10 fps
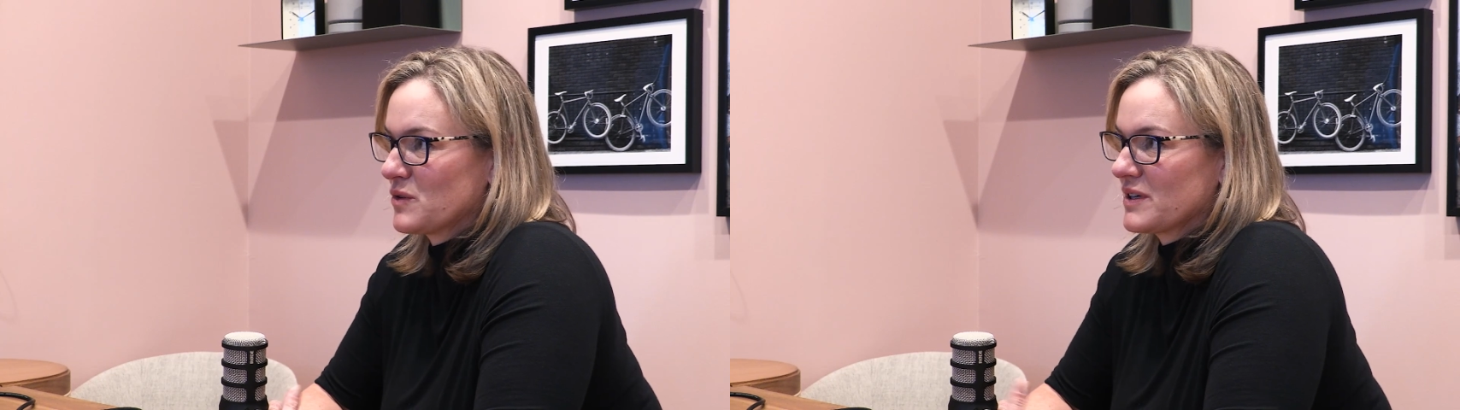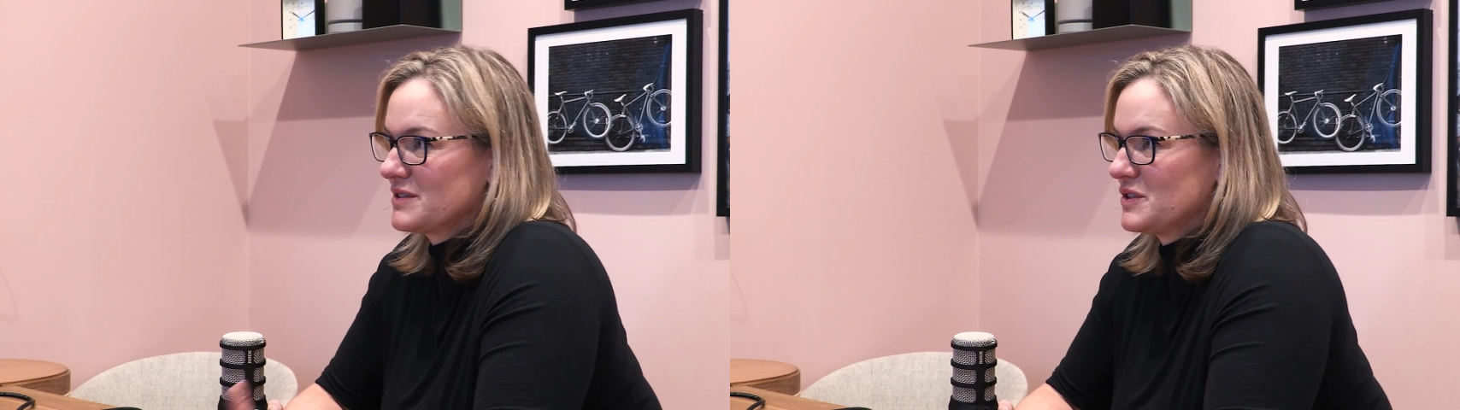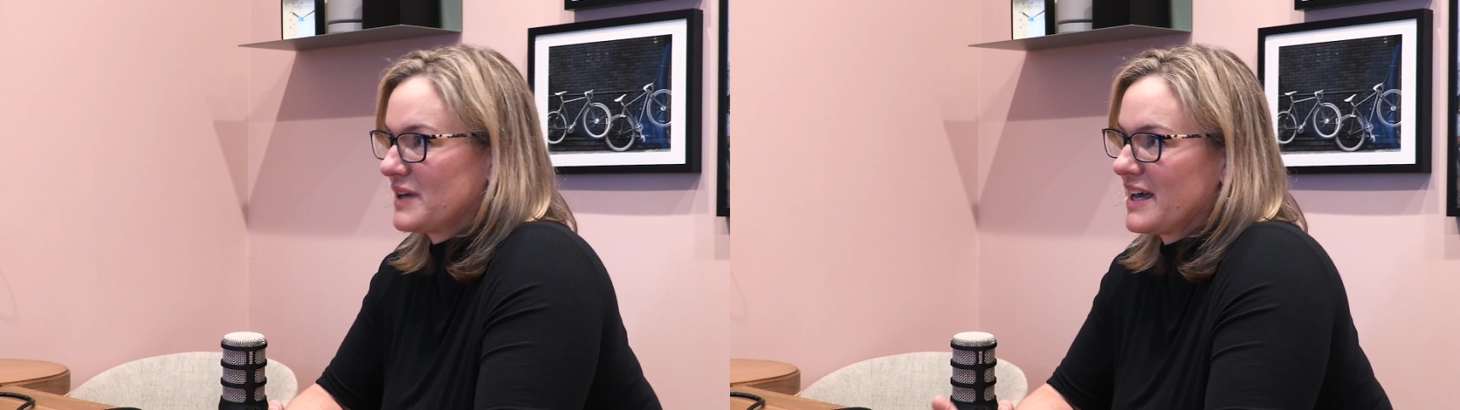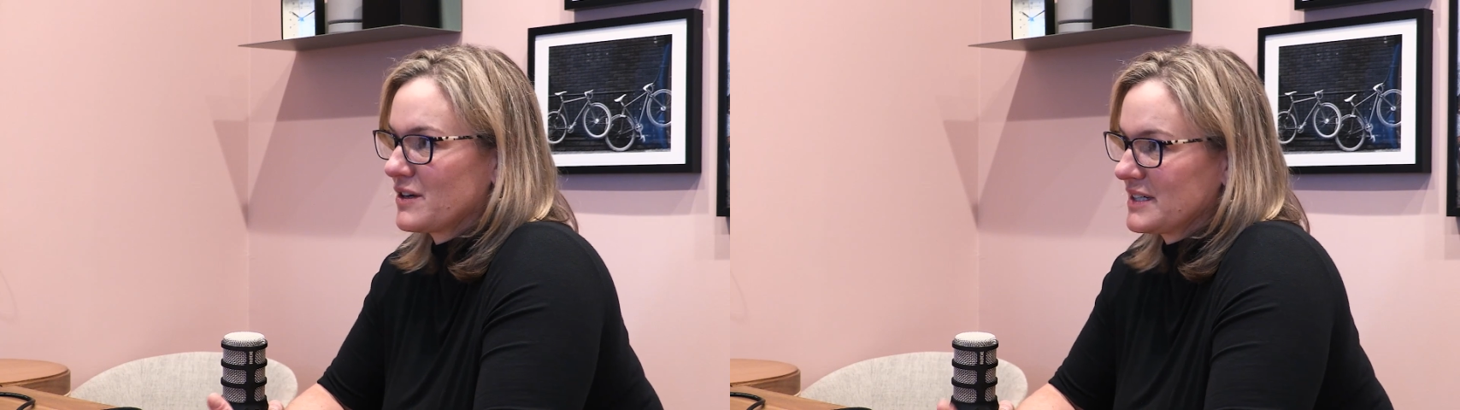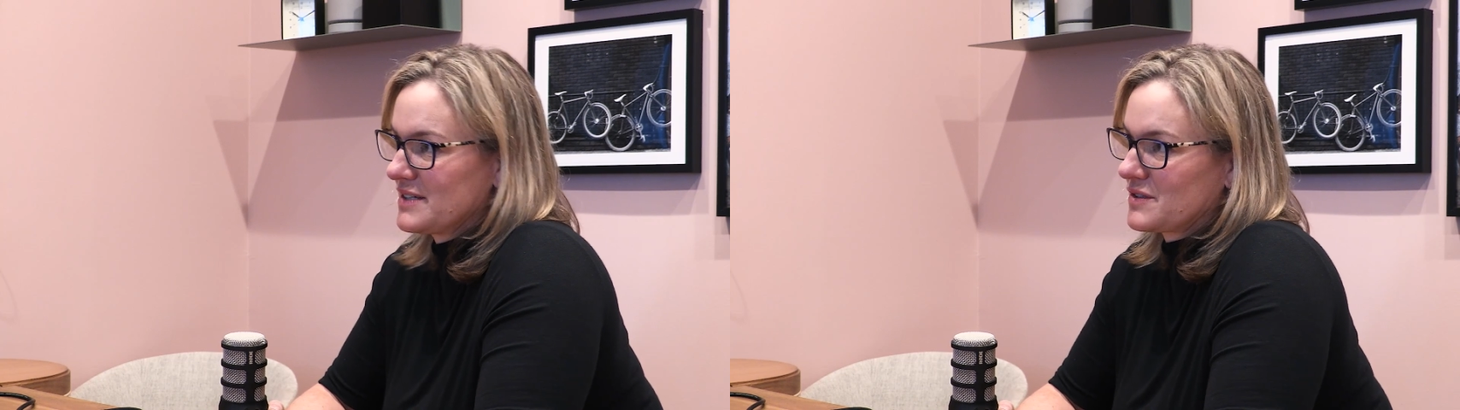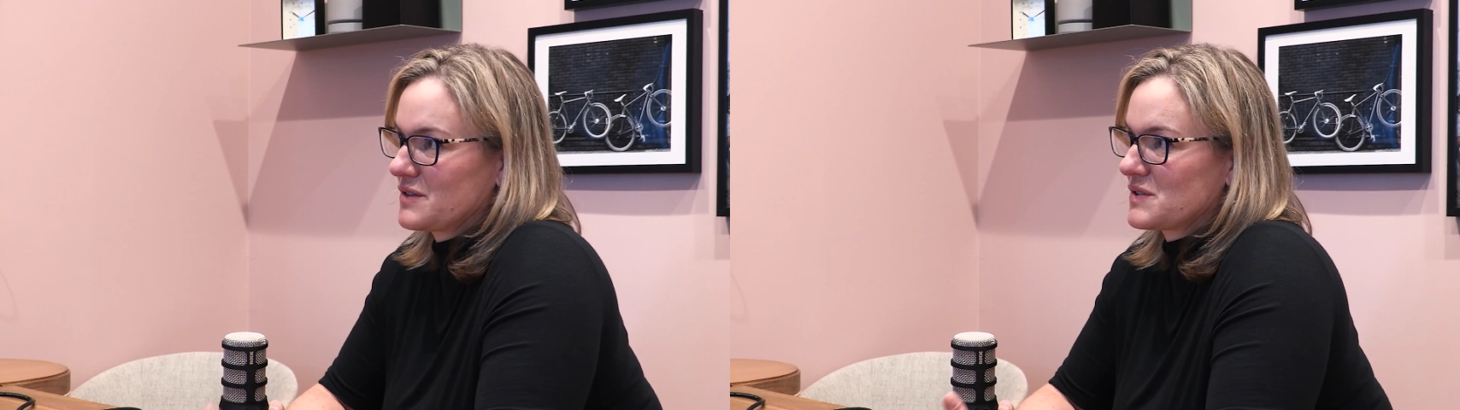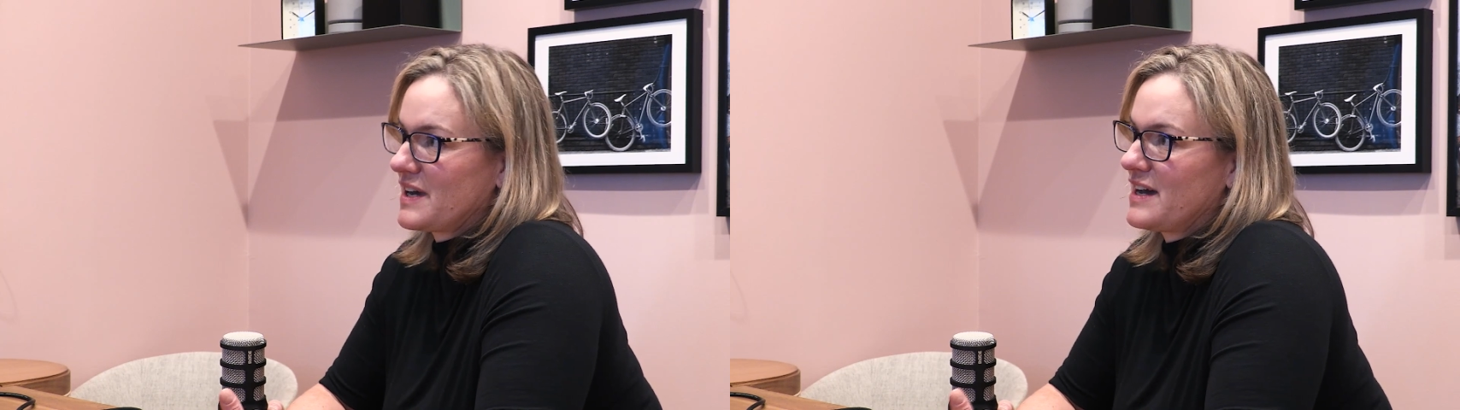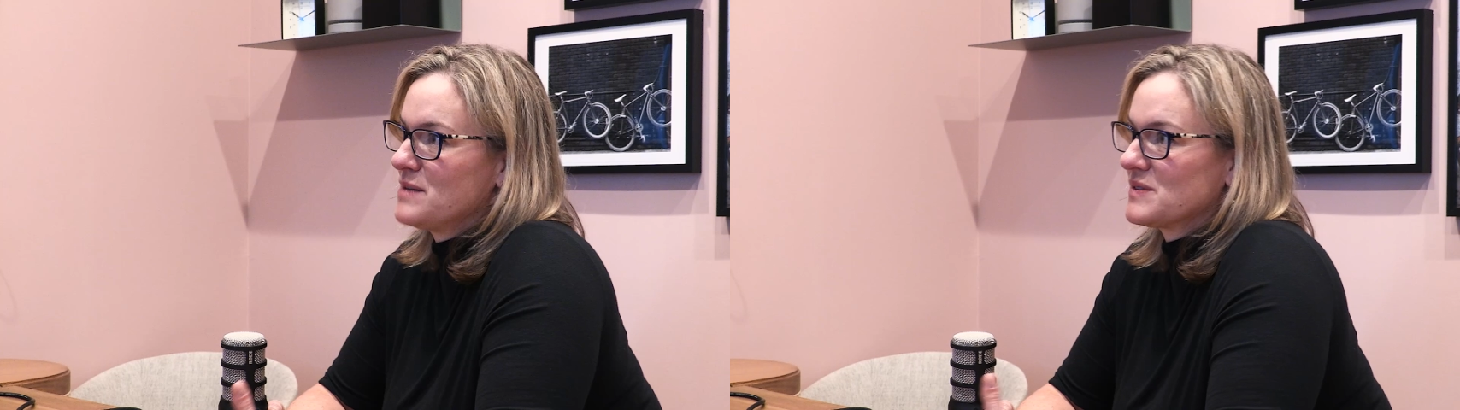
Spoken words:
or East Coast time.